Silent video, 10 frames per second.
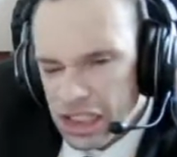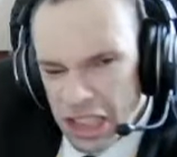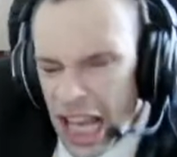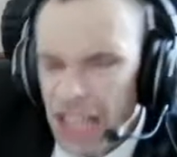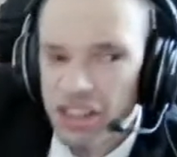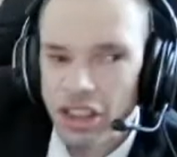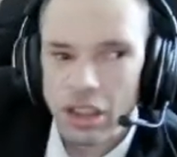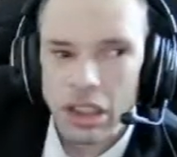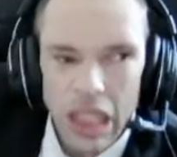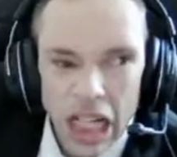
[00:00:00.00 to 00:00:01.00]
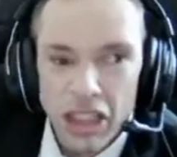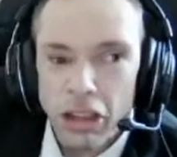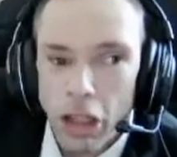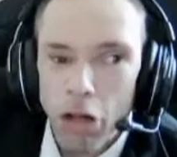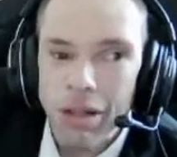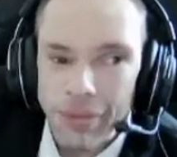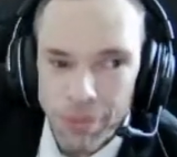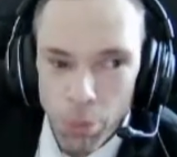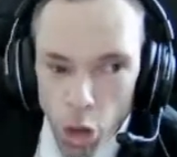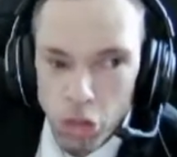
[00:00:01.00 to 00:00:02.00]
Then it could go even
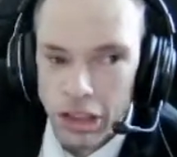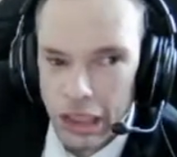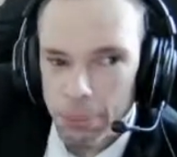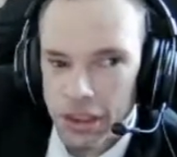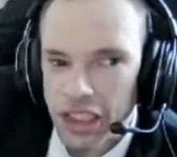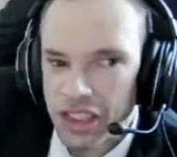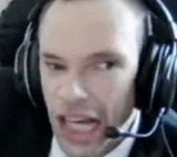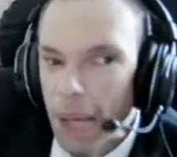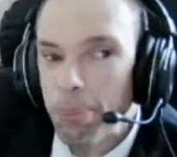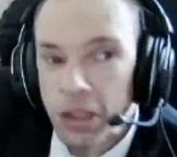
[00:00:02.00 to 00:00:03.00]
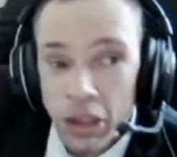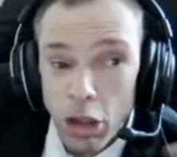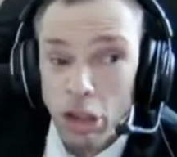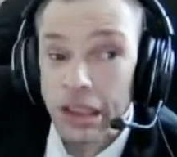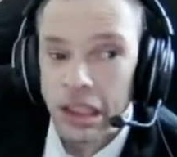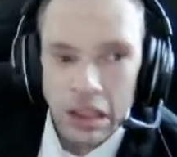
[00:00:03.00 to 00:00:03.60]
more deeper than that because